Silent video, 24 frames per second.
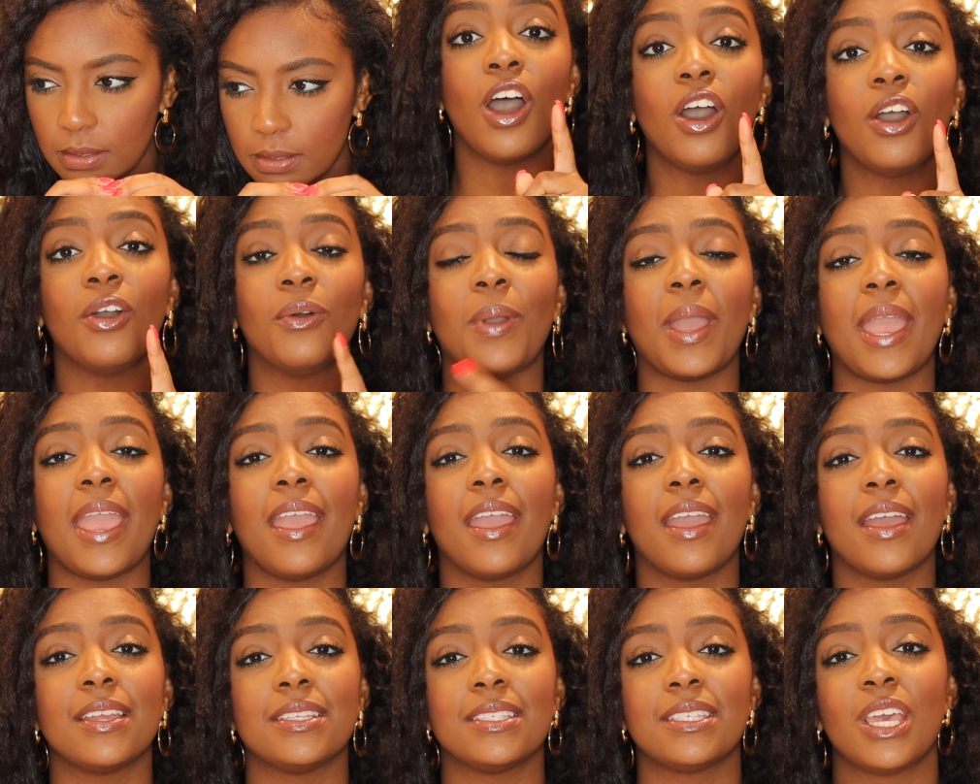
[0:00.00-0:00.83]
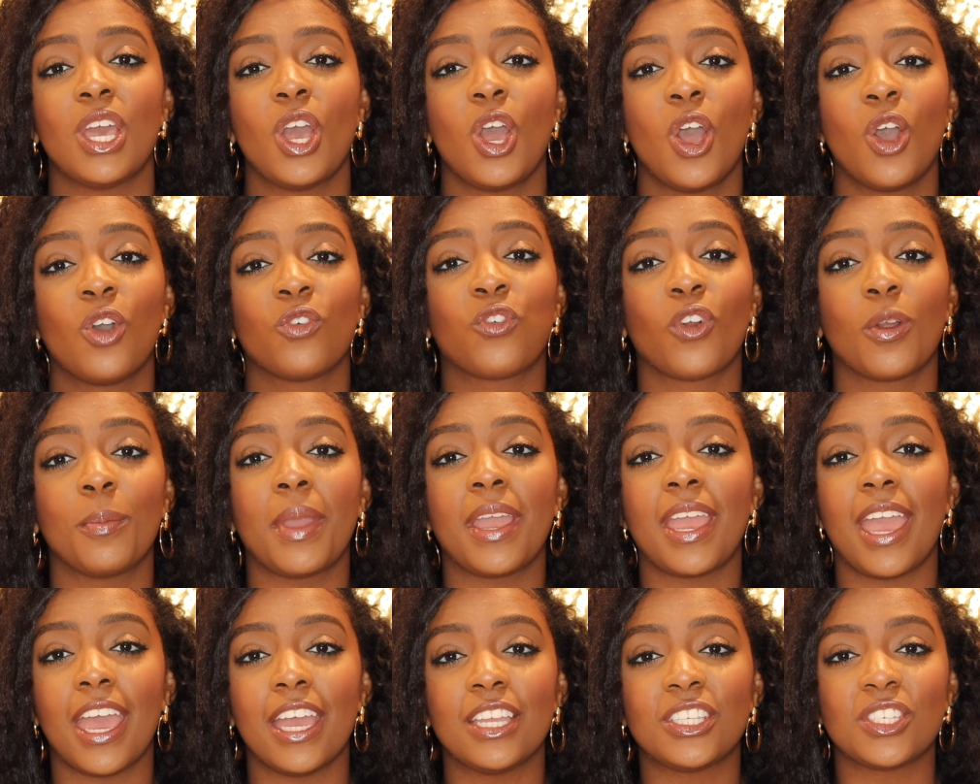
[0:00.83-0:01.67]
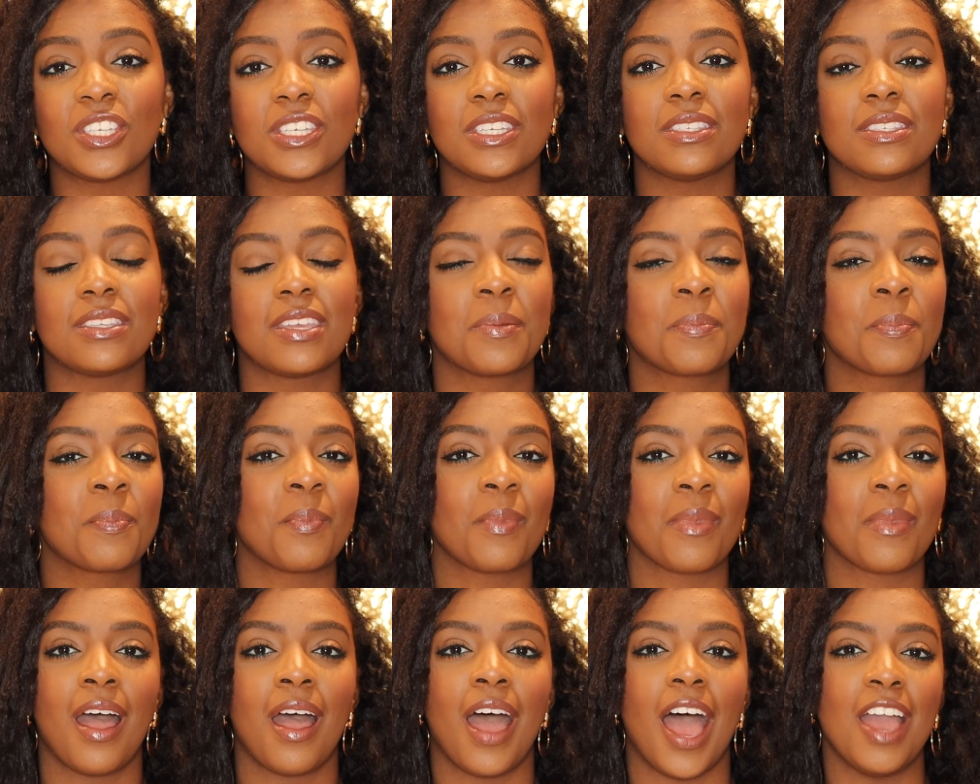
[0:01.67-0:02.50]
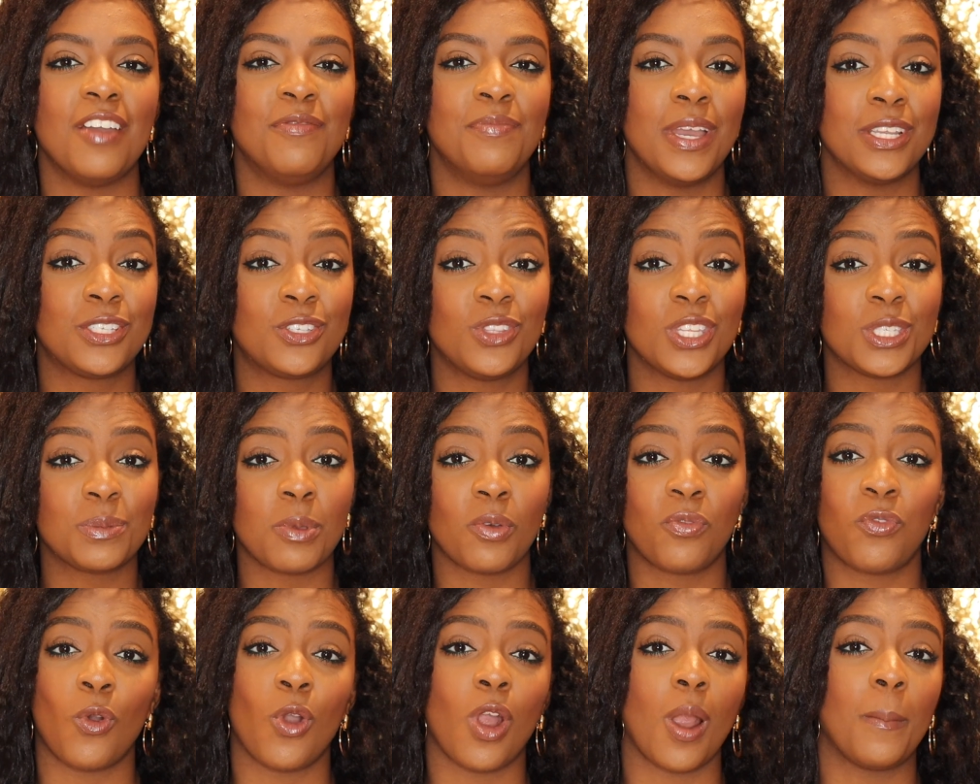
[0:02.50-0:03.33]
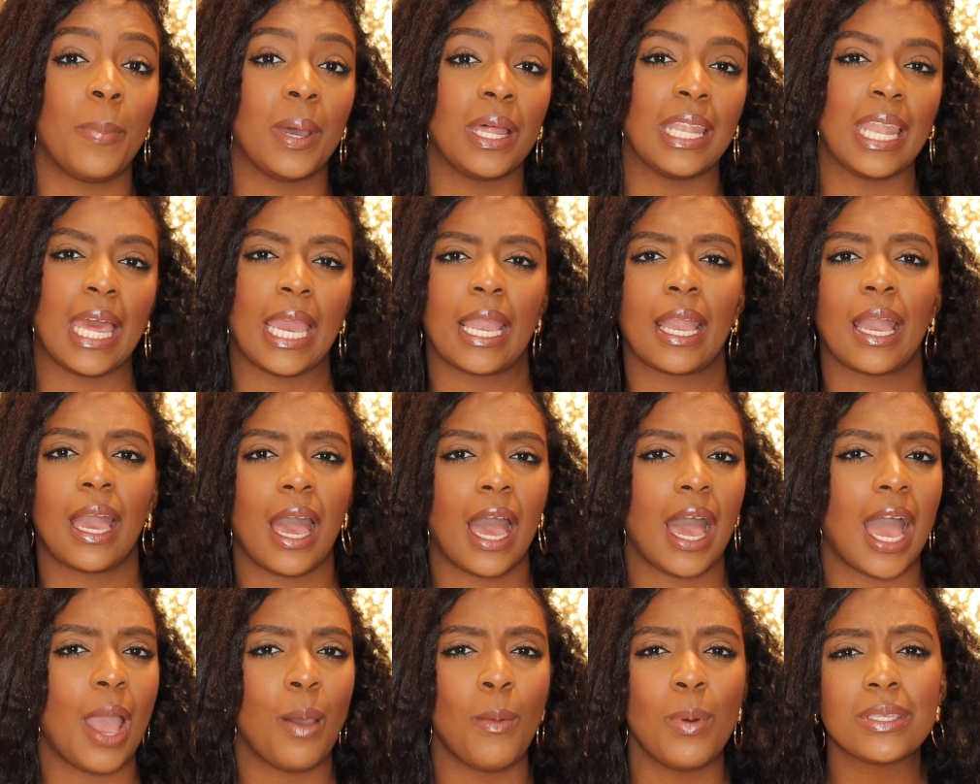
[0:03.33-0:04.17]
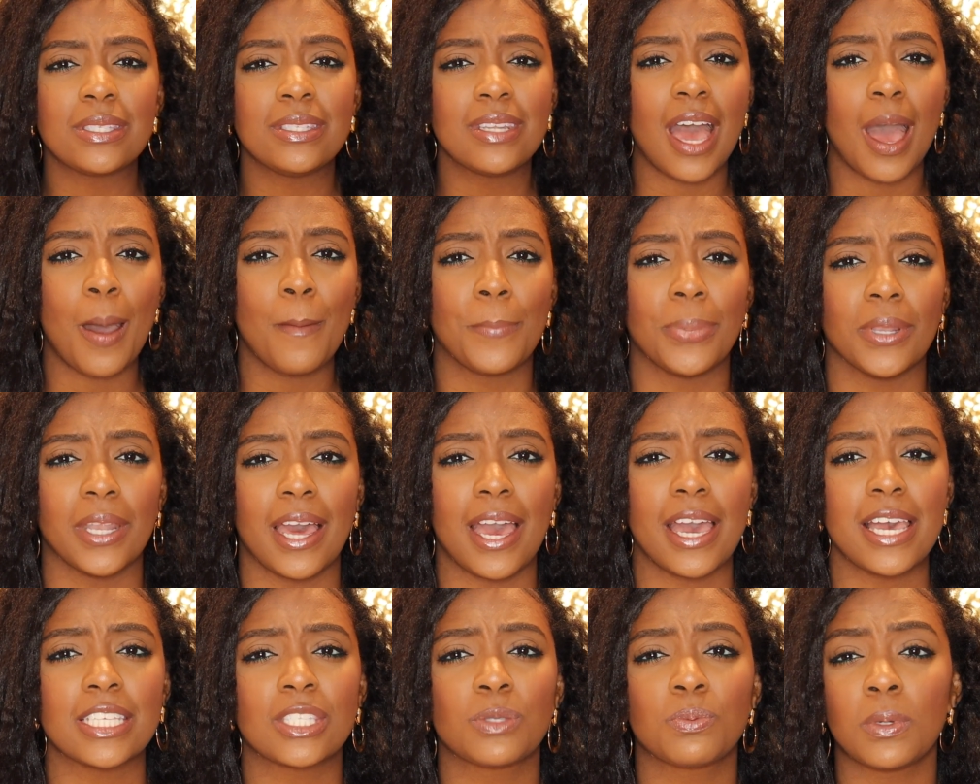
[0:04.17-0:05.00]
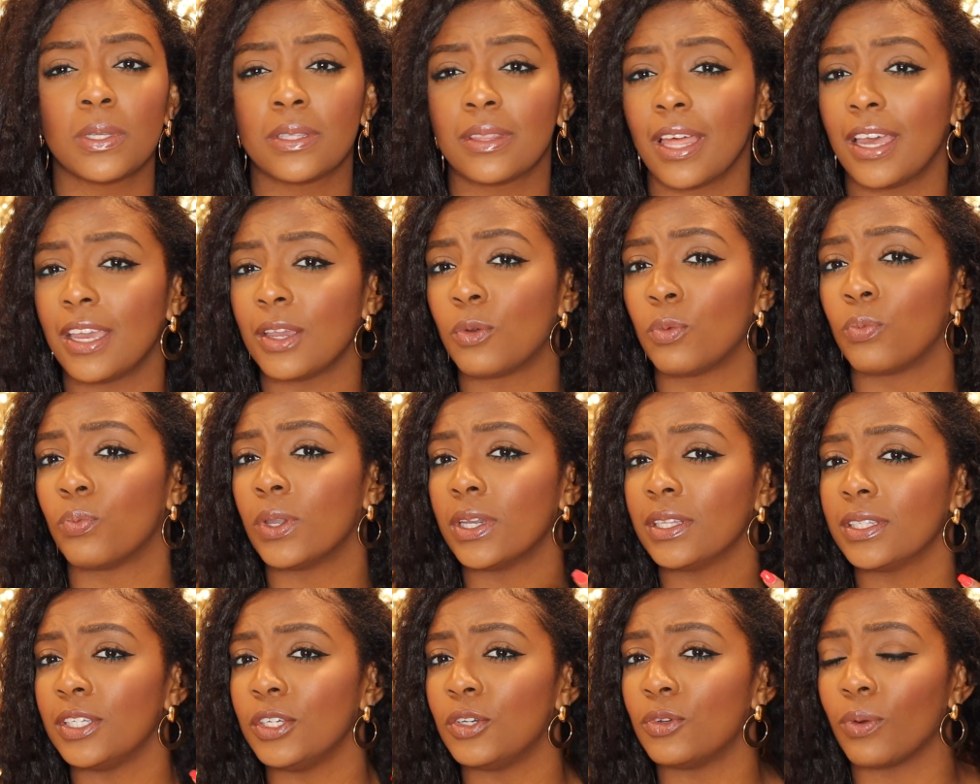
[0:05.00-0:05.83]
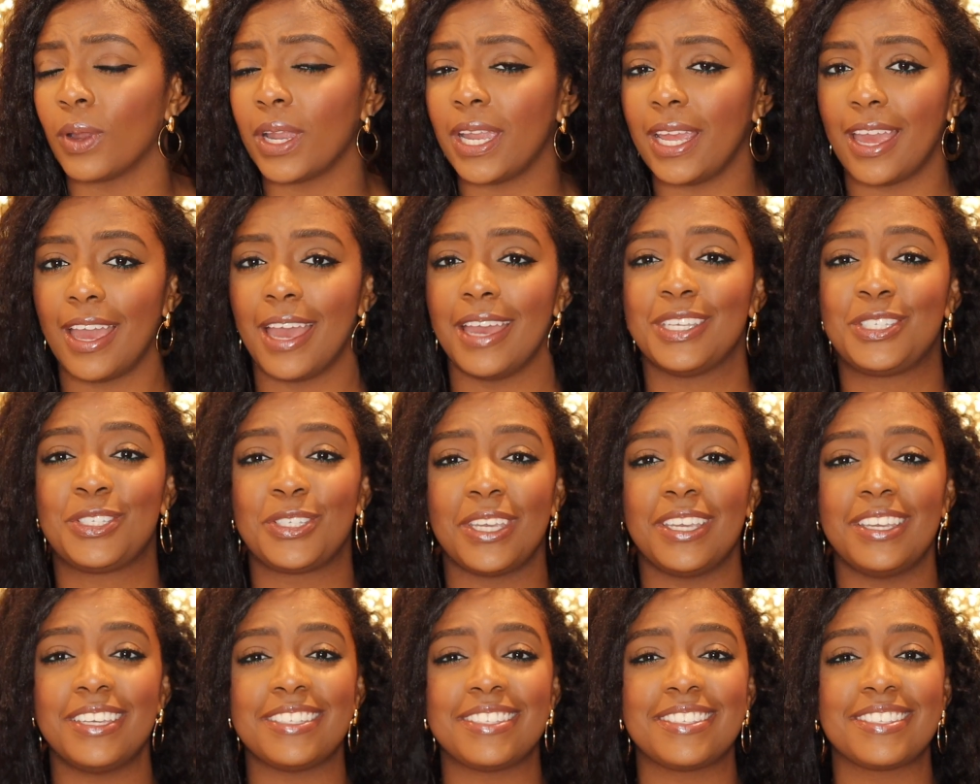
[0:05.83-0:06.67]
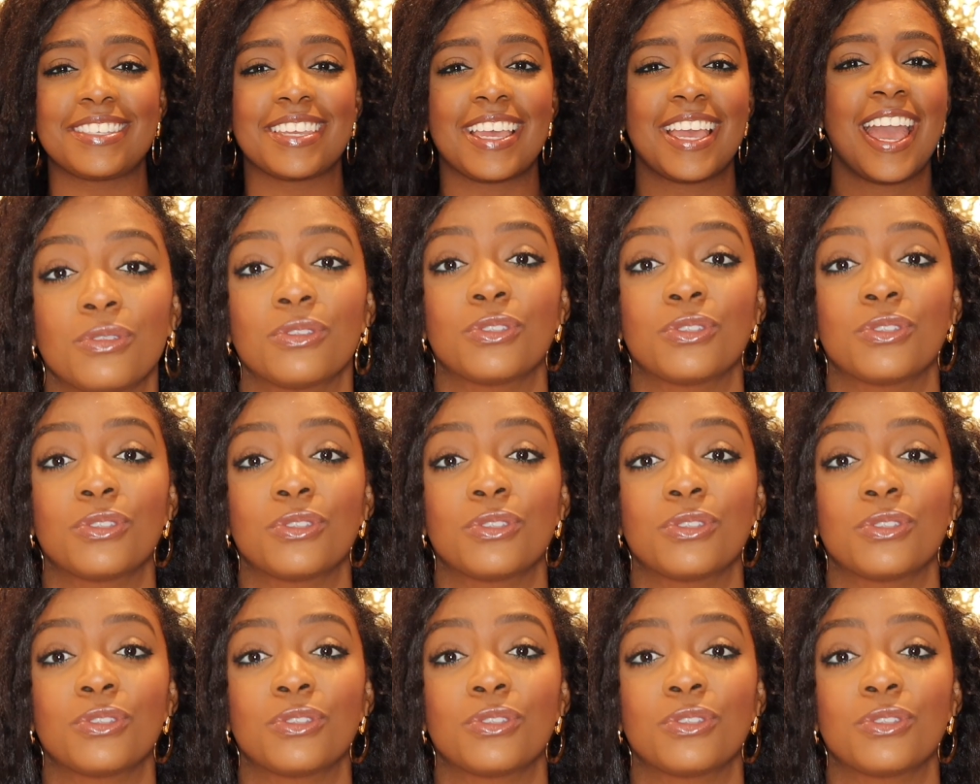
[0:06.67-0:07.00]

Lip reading: Oh, and for my edges, I've mentioned this before, but like, I was not blessed with like really great edges.